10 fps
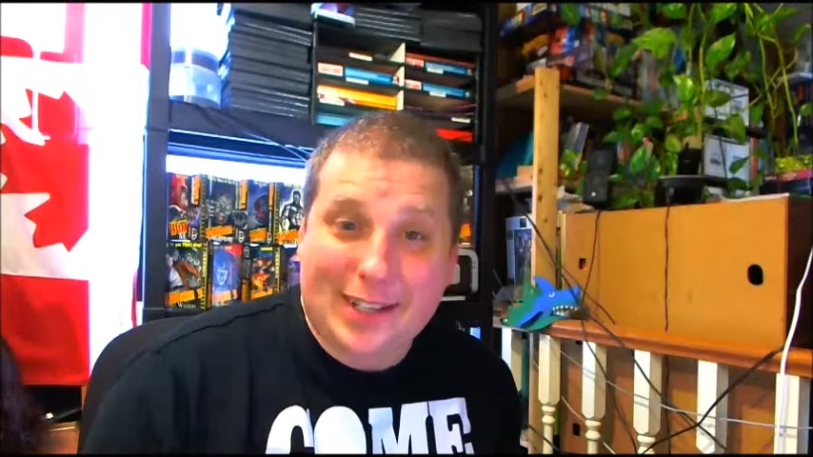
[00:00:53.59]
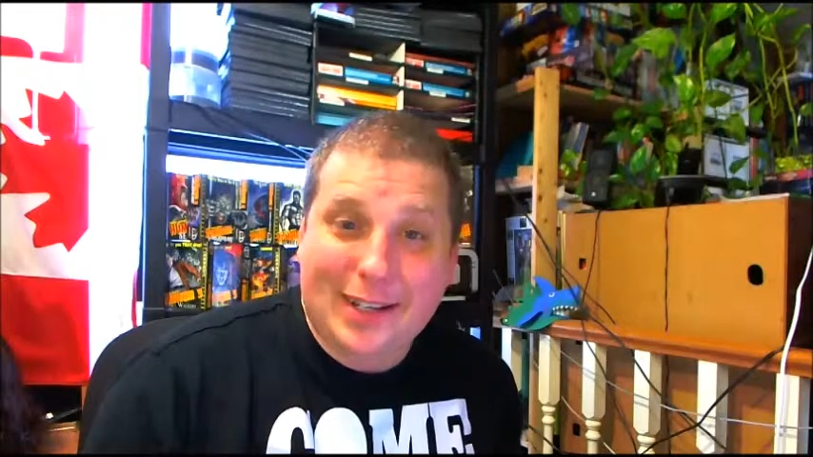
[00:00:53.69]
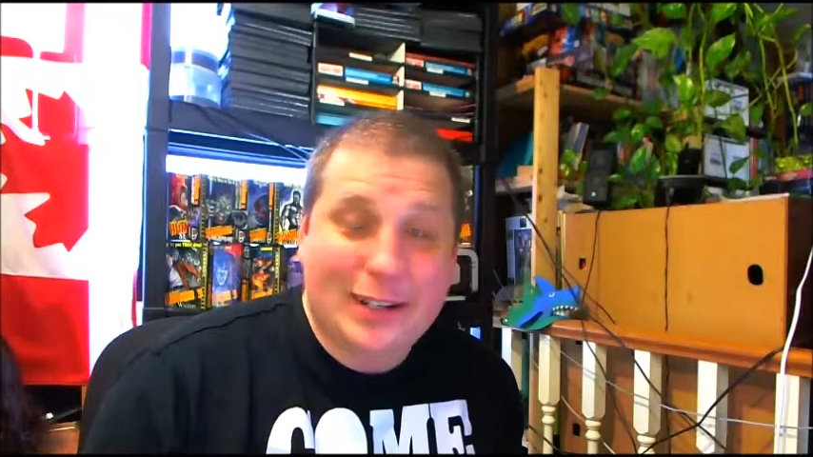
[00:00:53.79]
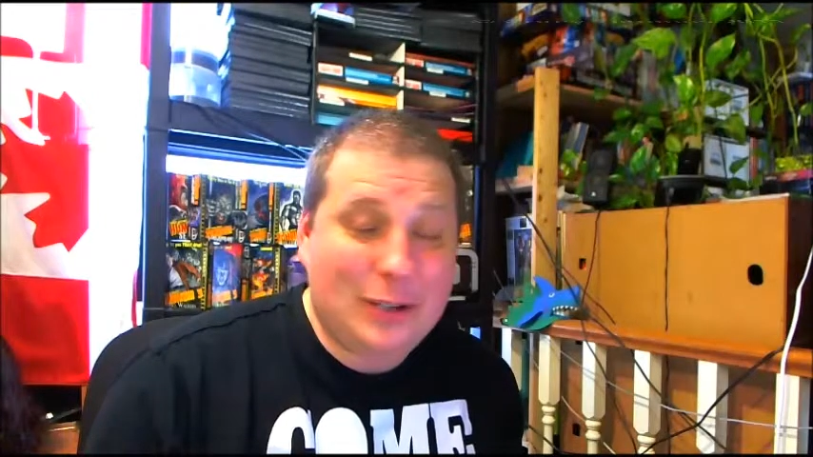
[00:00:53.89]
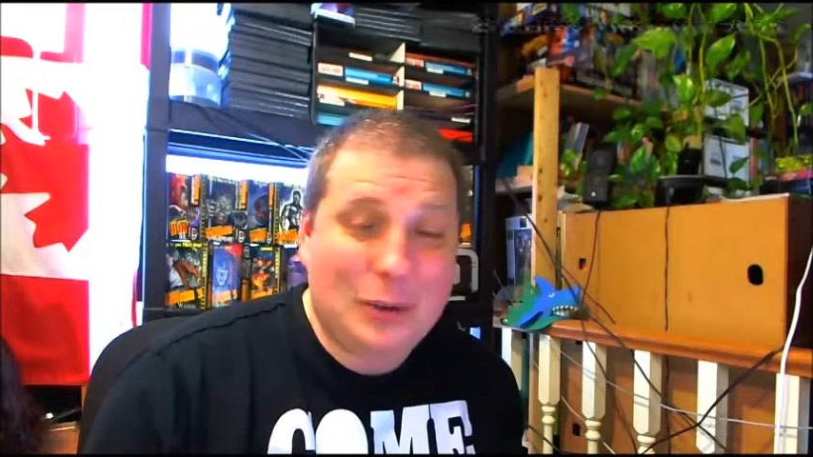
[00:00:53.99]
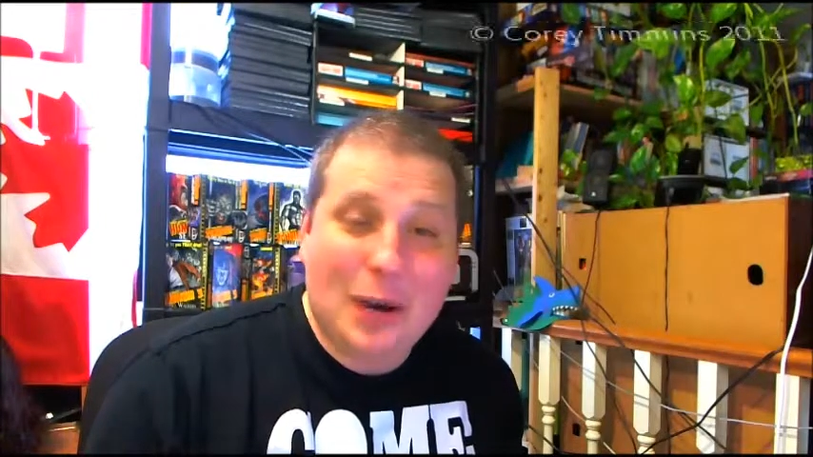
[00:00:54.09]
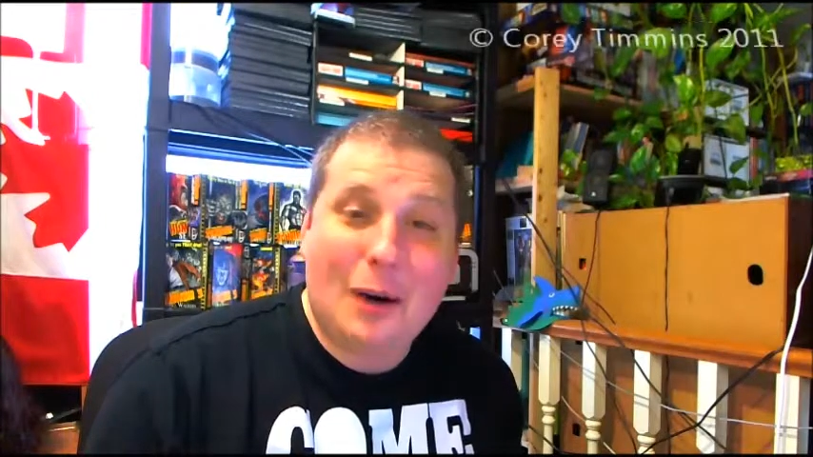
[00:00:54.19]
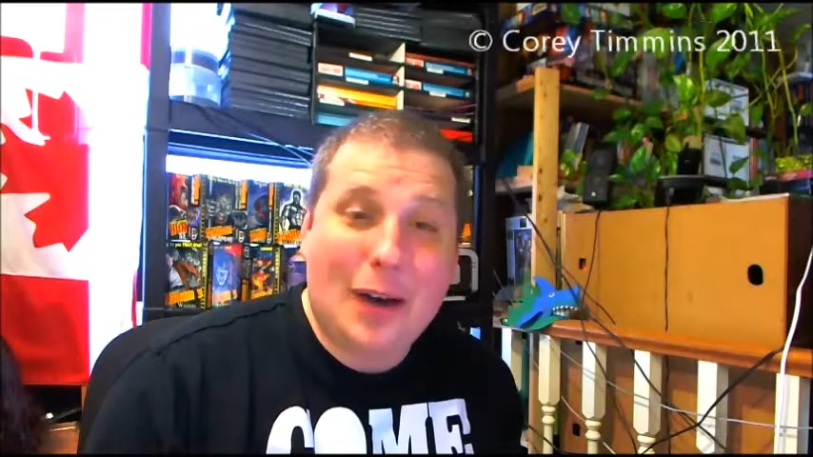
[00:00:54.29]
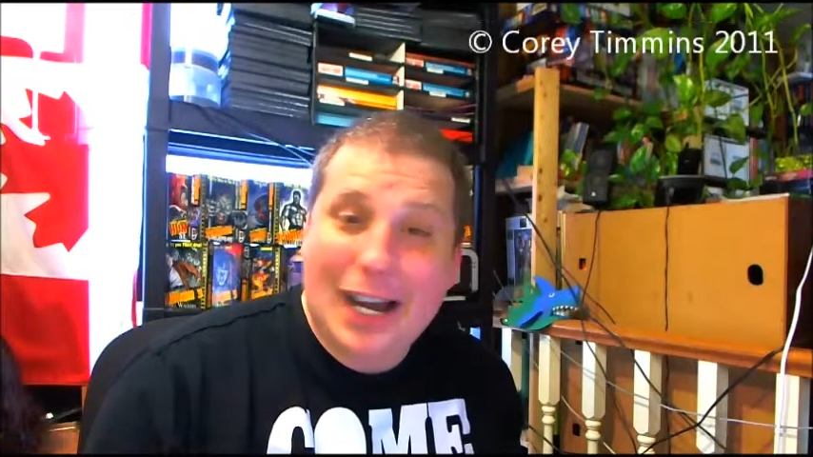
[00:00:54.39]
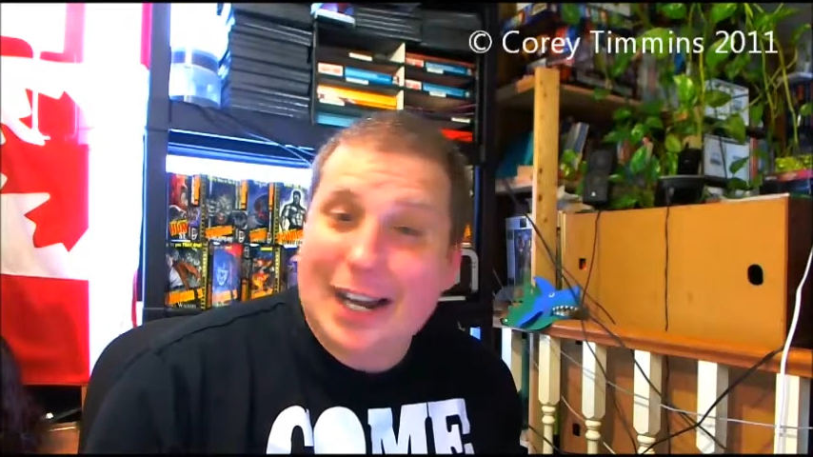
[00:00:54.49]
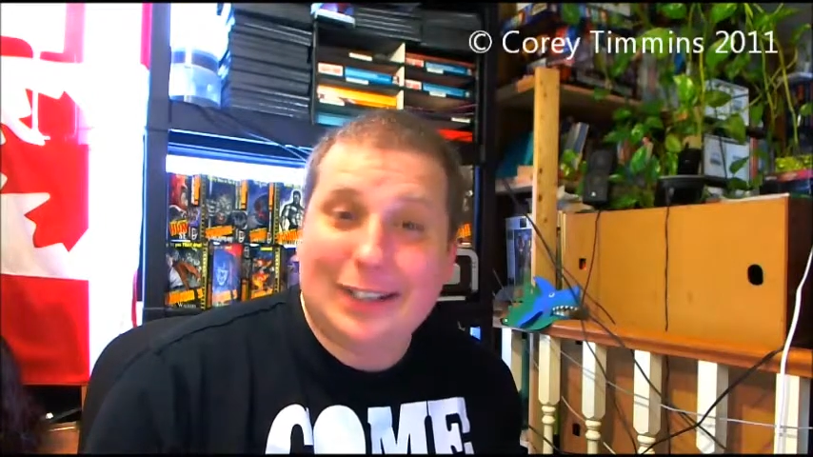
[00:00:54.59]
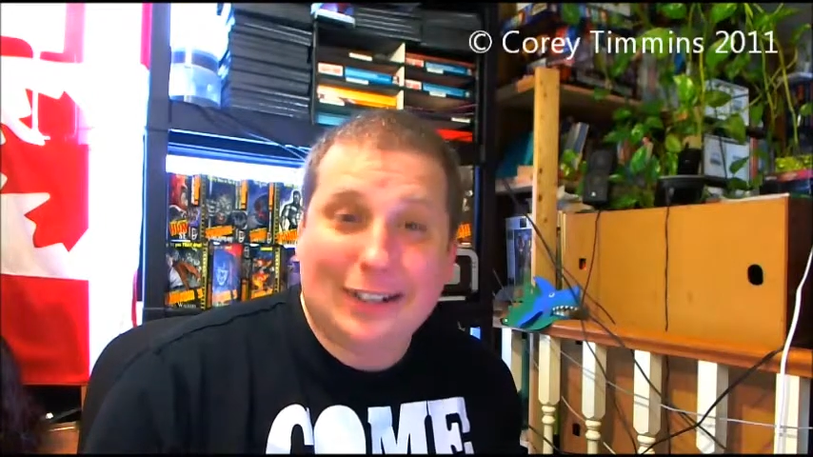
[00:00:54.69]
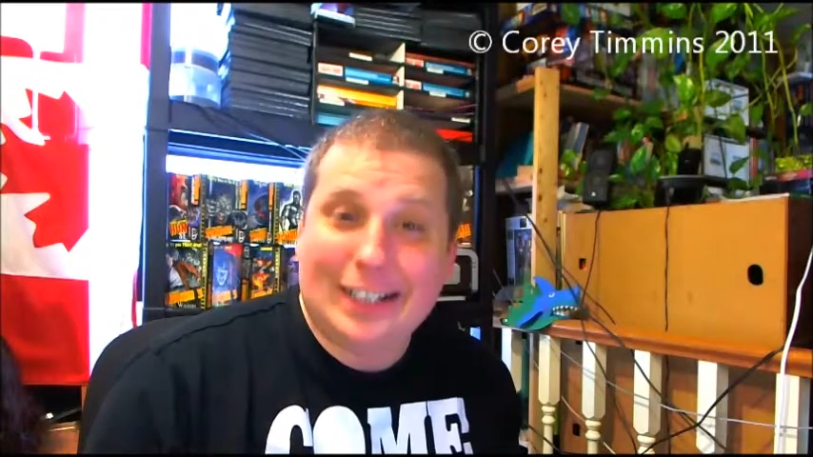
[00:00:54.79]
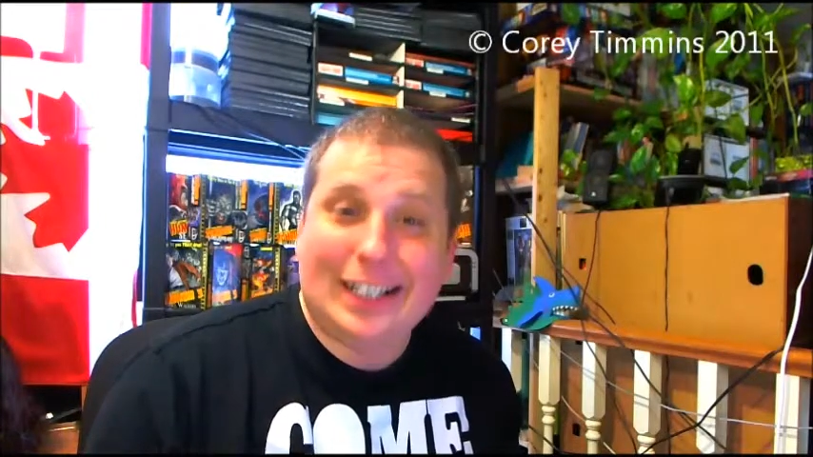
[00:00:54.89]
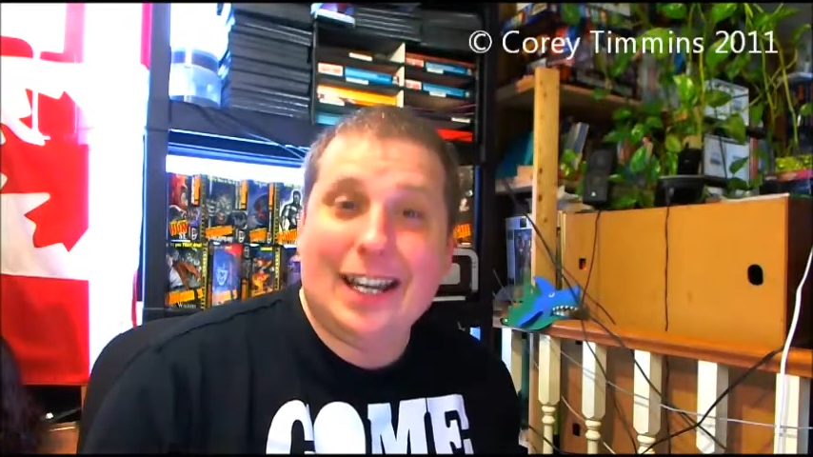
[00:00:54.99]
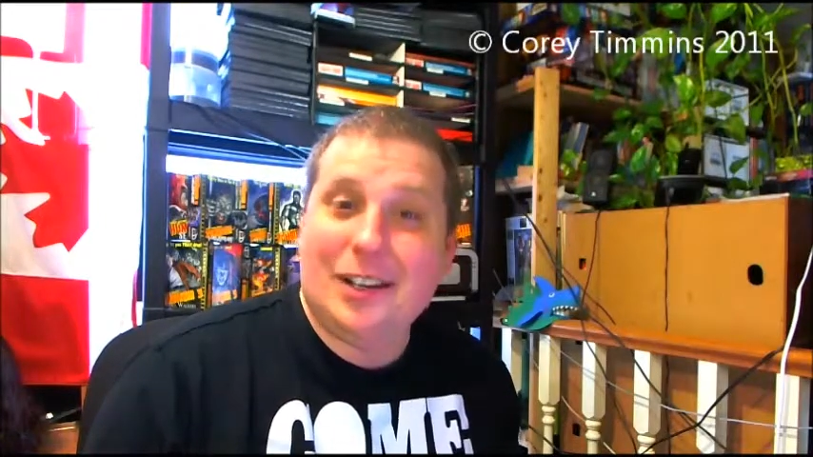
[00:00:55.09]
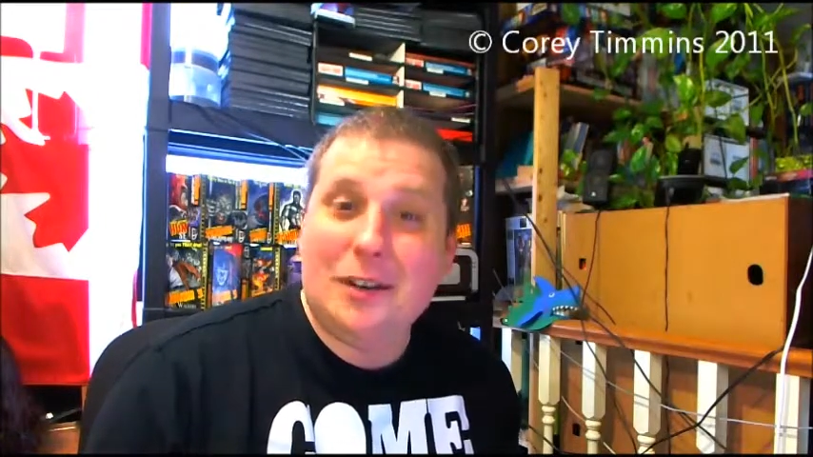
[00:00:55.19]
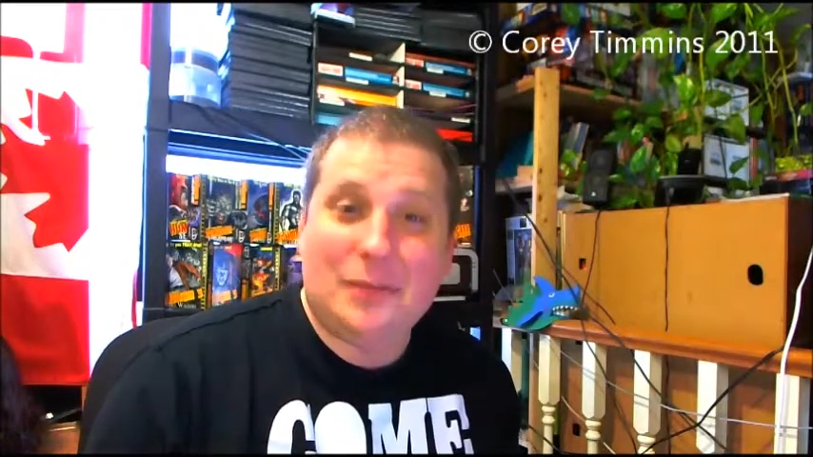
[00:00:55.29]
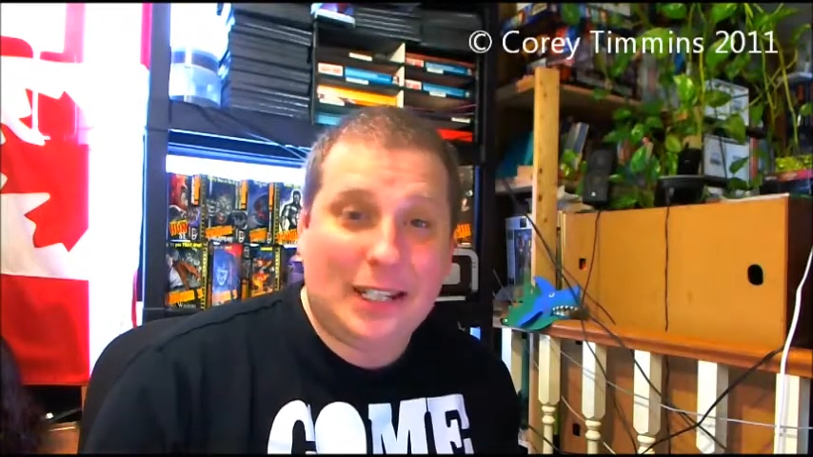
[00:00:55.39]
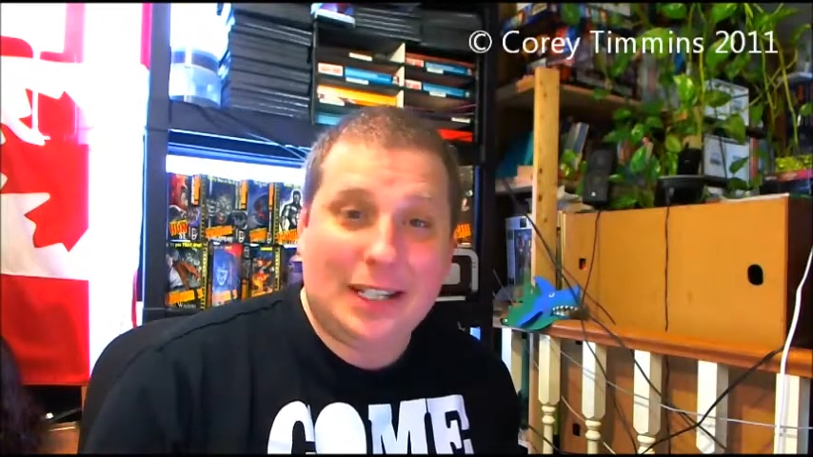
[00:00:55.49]
I don't know how high they're going to get
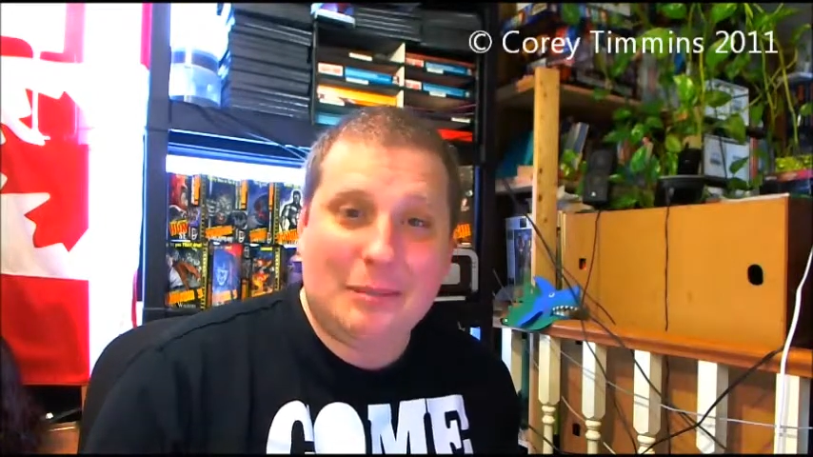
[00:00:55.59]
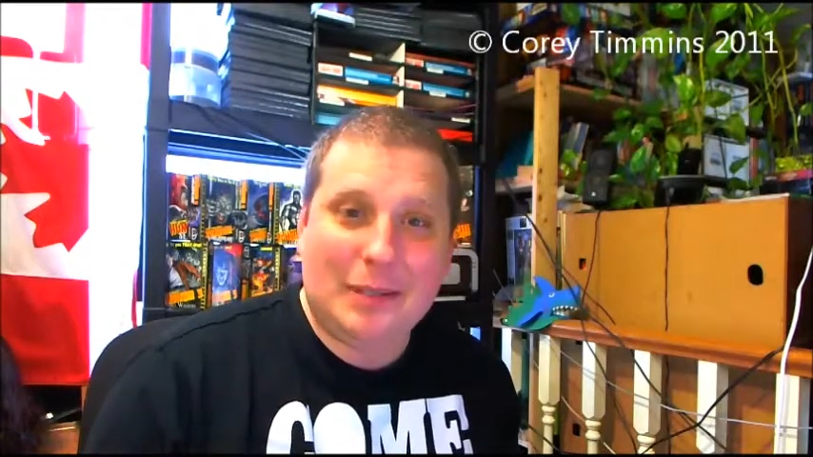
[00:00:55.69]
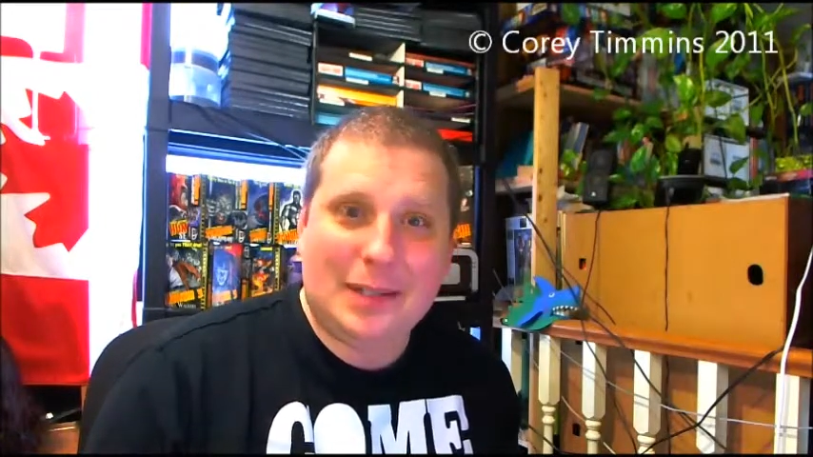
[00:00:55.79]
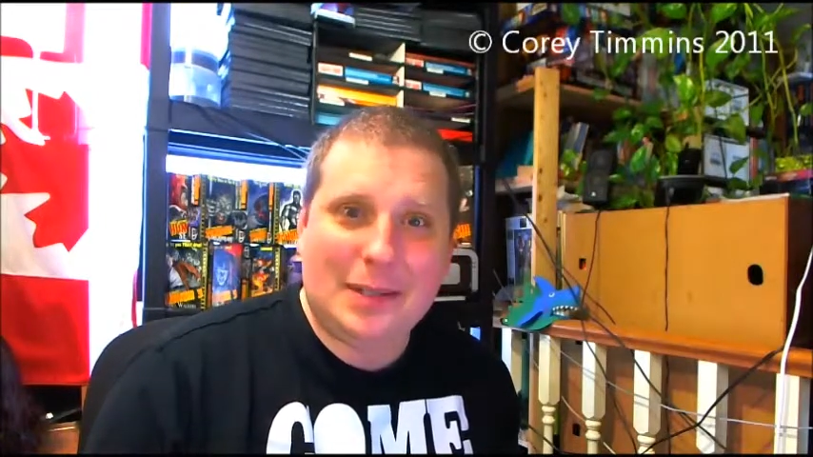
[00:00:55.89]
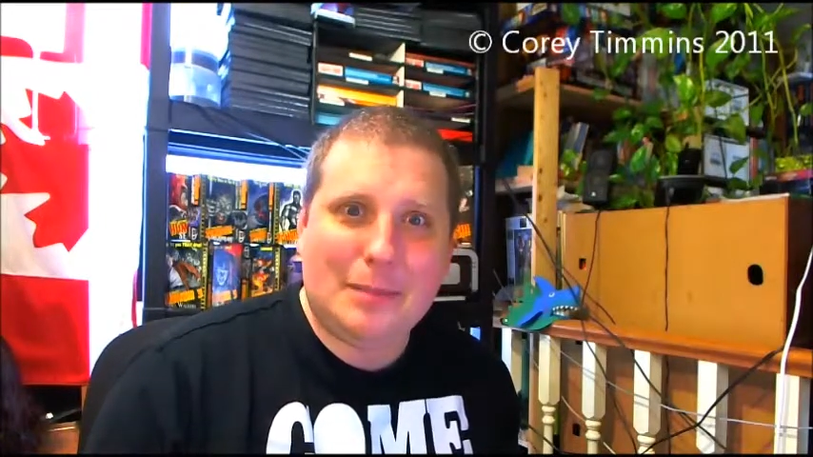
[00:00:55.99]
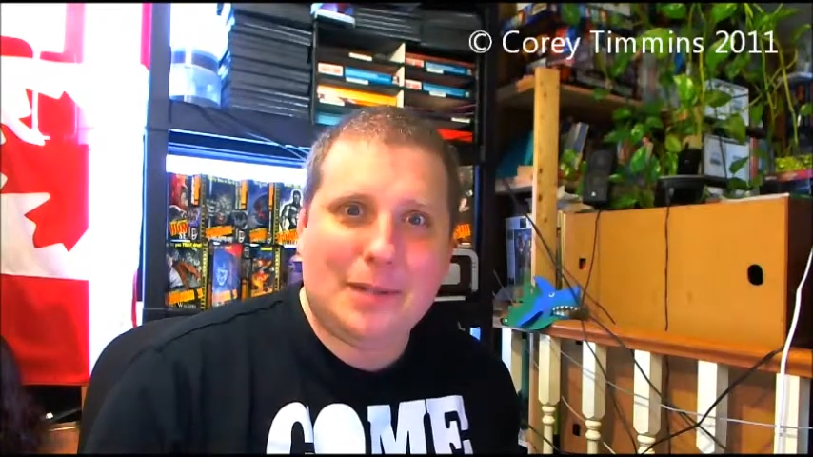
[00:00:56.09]
off kidney beans,